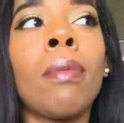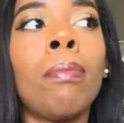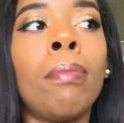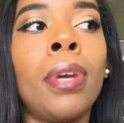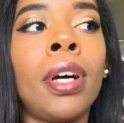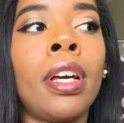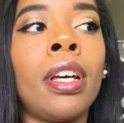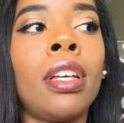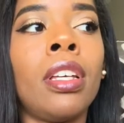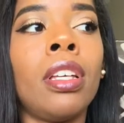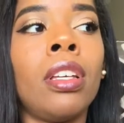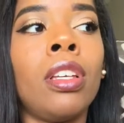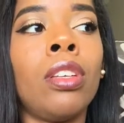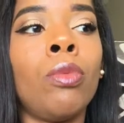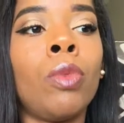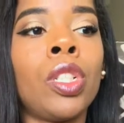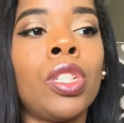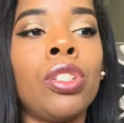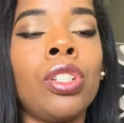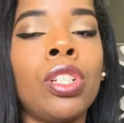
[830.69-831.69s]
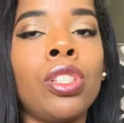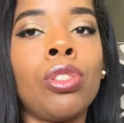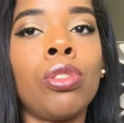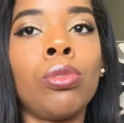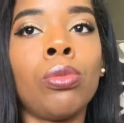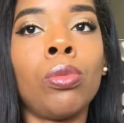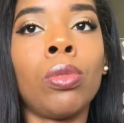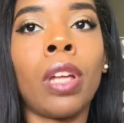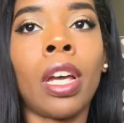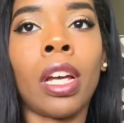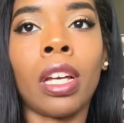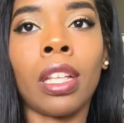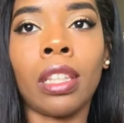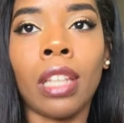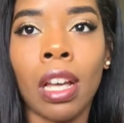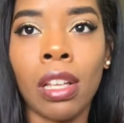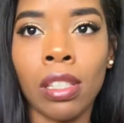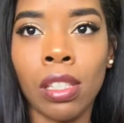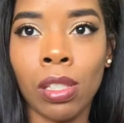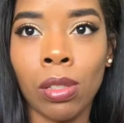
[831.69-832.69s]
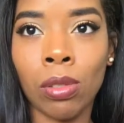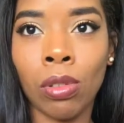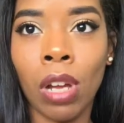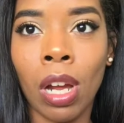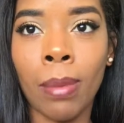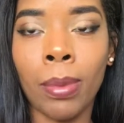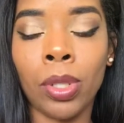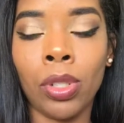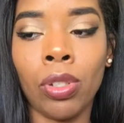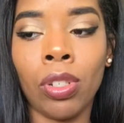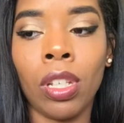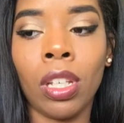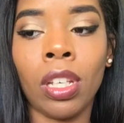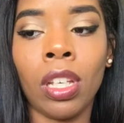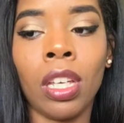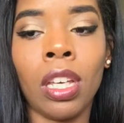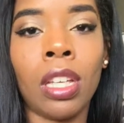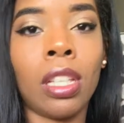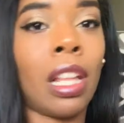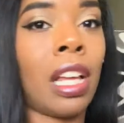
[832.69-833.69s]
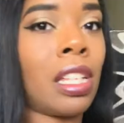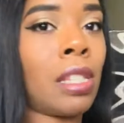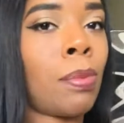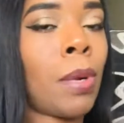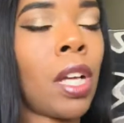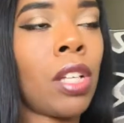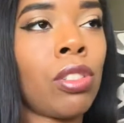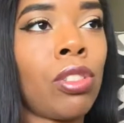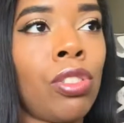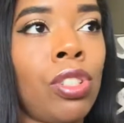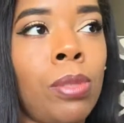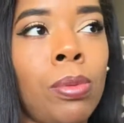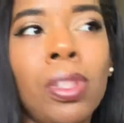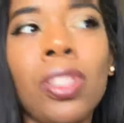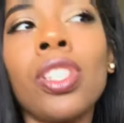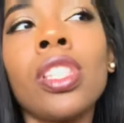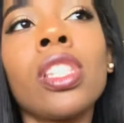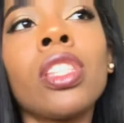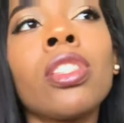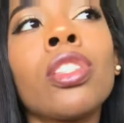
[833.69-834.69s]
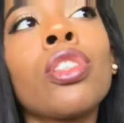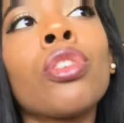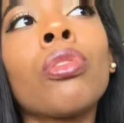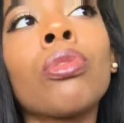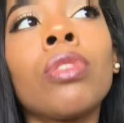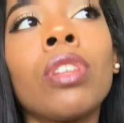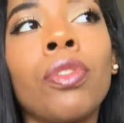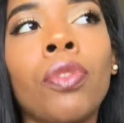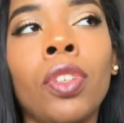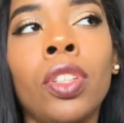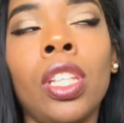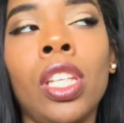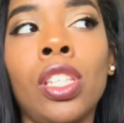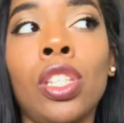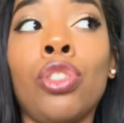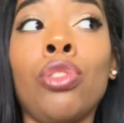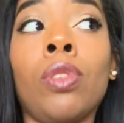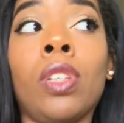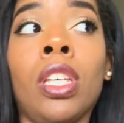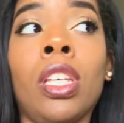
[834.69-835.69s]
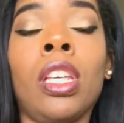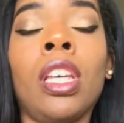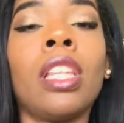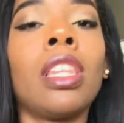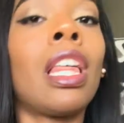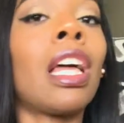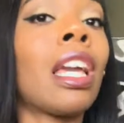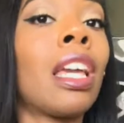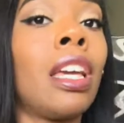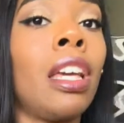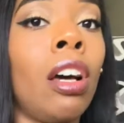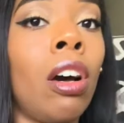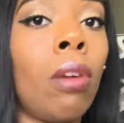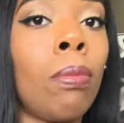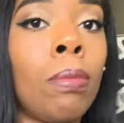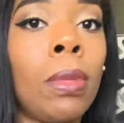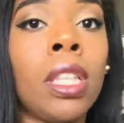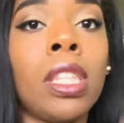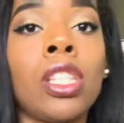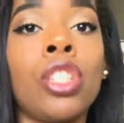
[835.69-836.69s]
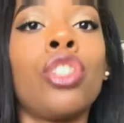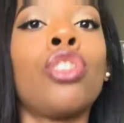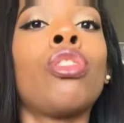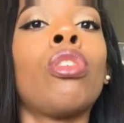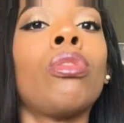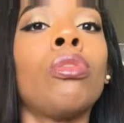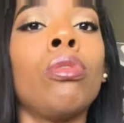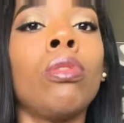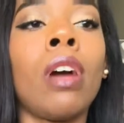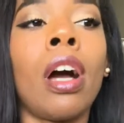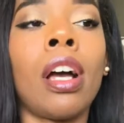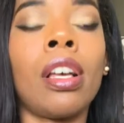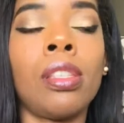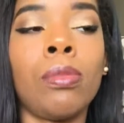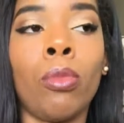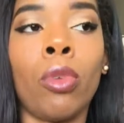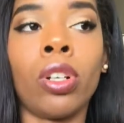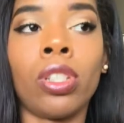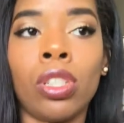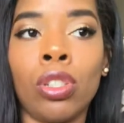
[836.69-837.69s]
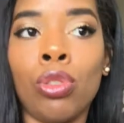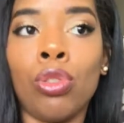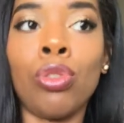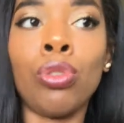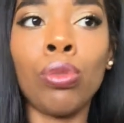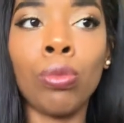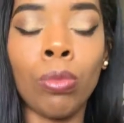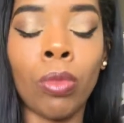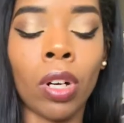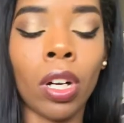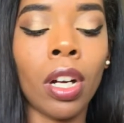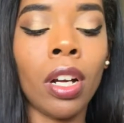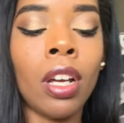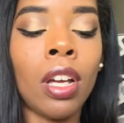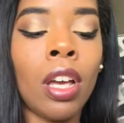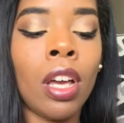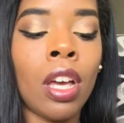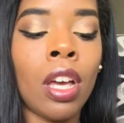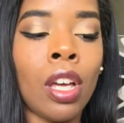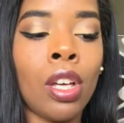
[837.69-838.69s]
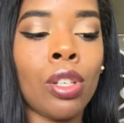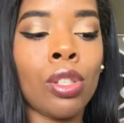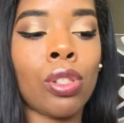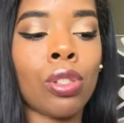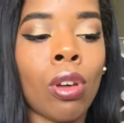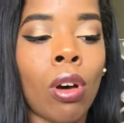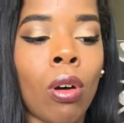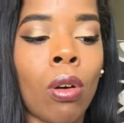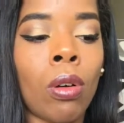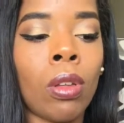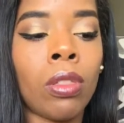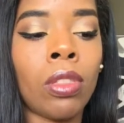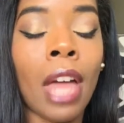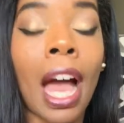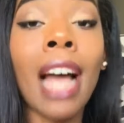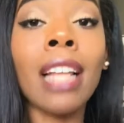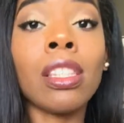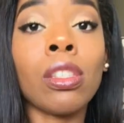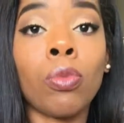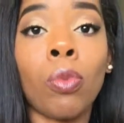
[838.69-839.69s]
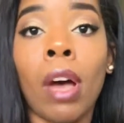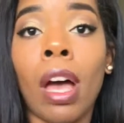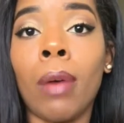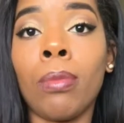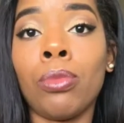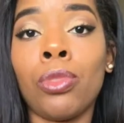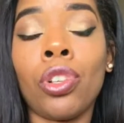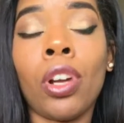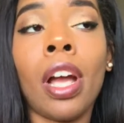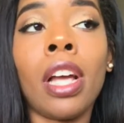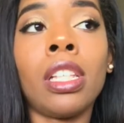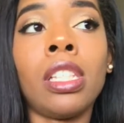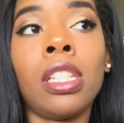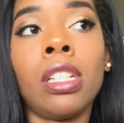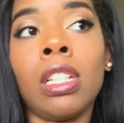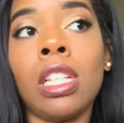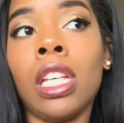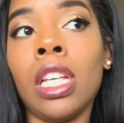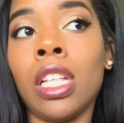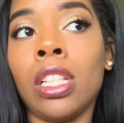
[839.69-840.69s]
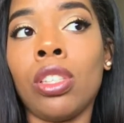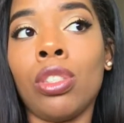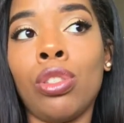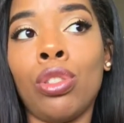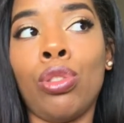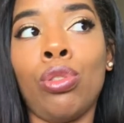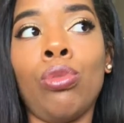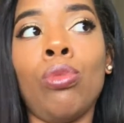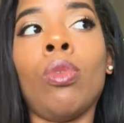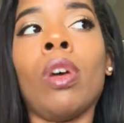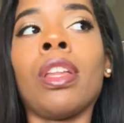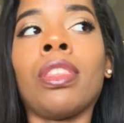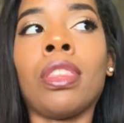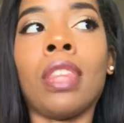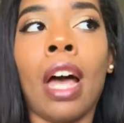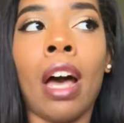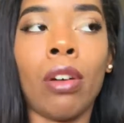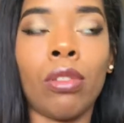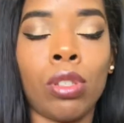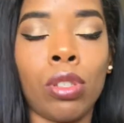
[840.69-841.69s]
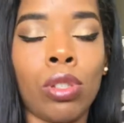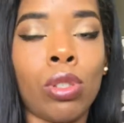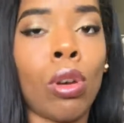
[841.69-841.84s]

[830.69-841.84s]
But once you get to like 1,000 subscribers, you can get like sponsorships and just little different things that you can get that can help me to show you guys more, to do more. So that's why I'm trying to get to 1,000.